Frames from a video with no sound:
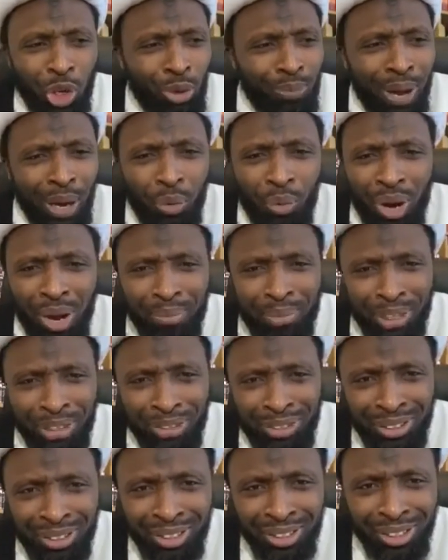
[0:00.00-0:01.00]
global warming
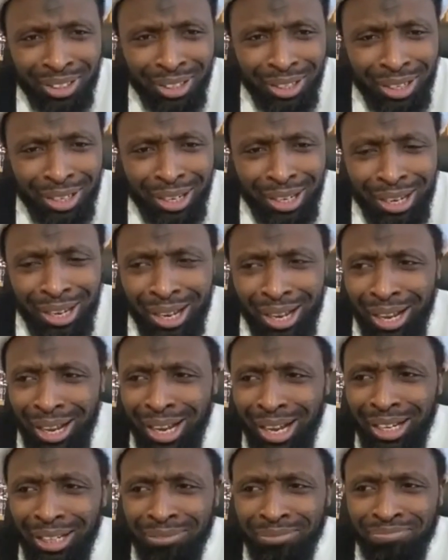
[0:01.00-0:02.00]

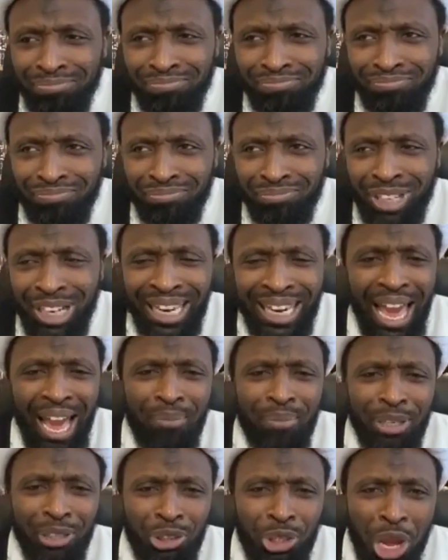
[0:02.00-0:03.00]
and
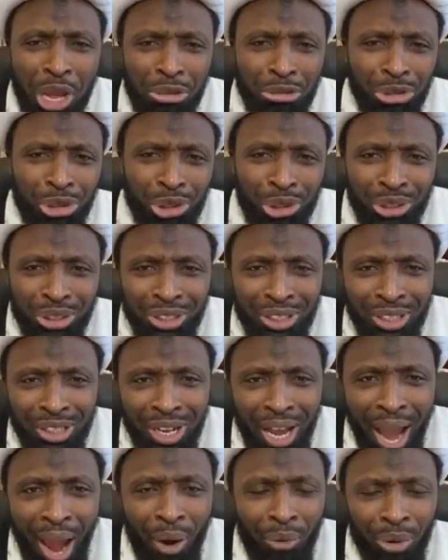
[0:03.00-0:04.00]
climate change,
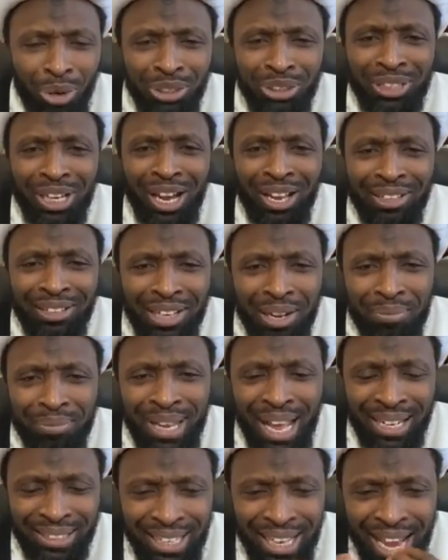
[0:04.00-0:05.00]
I always tell them
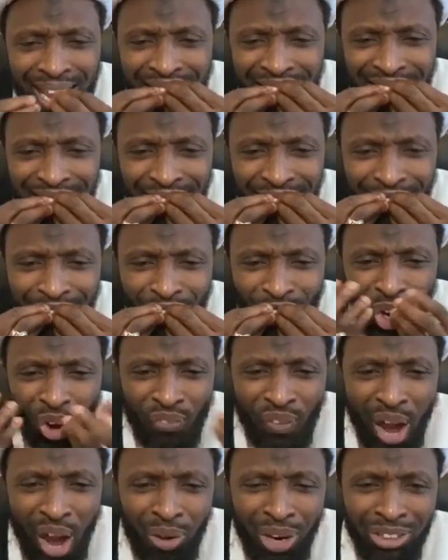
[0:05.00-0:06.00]
that's the essence
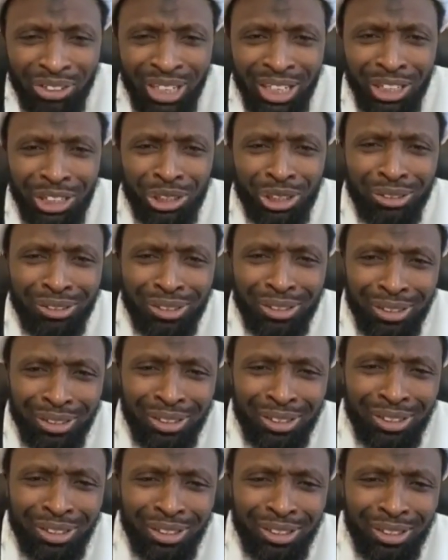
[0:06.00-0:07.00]
of our religion.
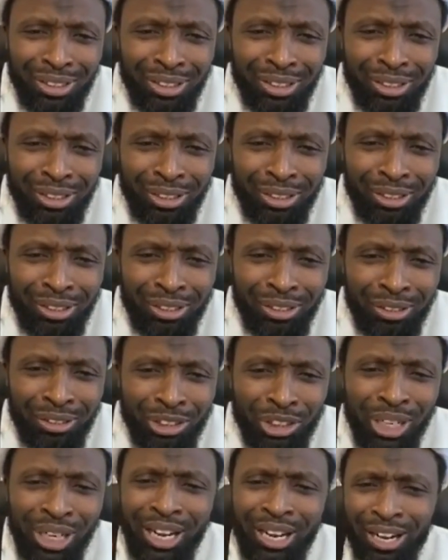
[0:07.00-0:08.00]

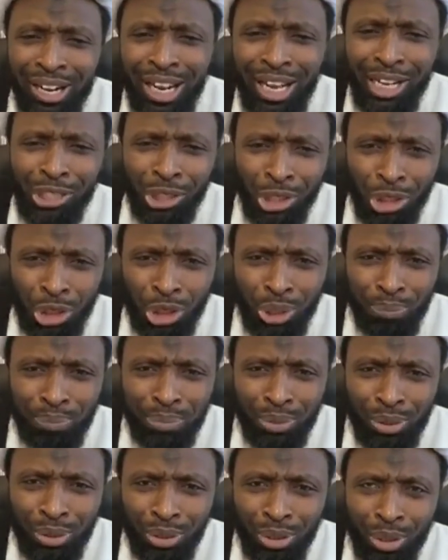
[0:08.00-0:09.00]
3 relationships:
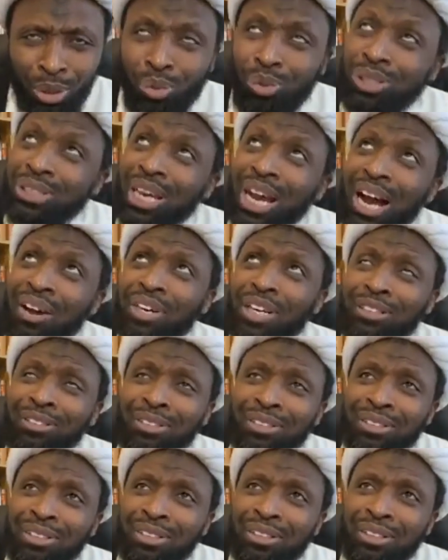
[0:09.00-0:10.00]
with heaven,
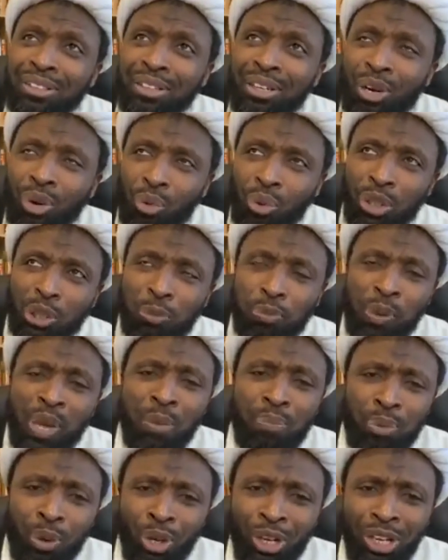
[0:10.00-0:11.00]
with
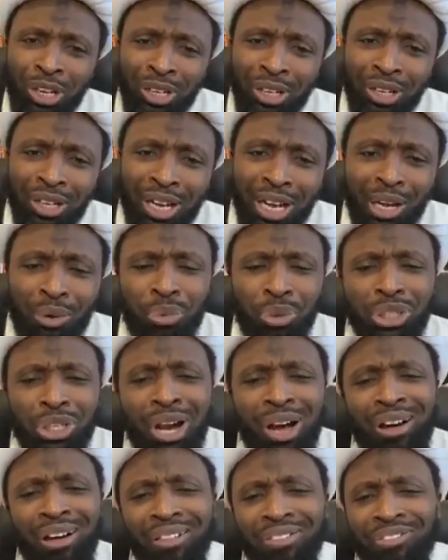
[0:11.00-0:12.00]
people, and with
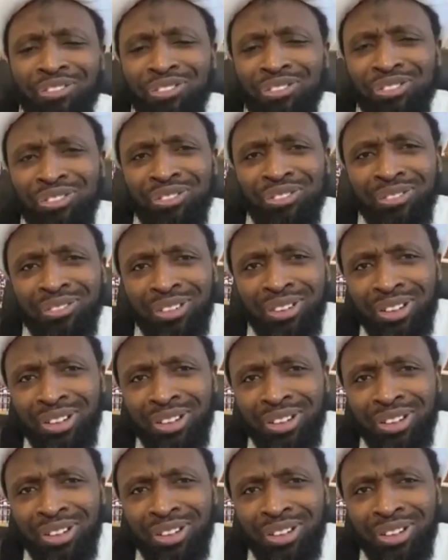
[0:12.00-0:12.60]
earth.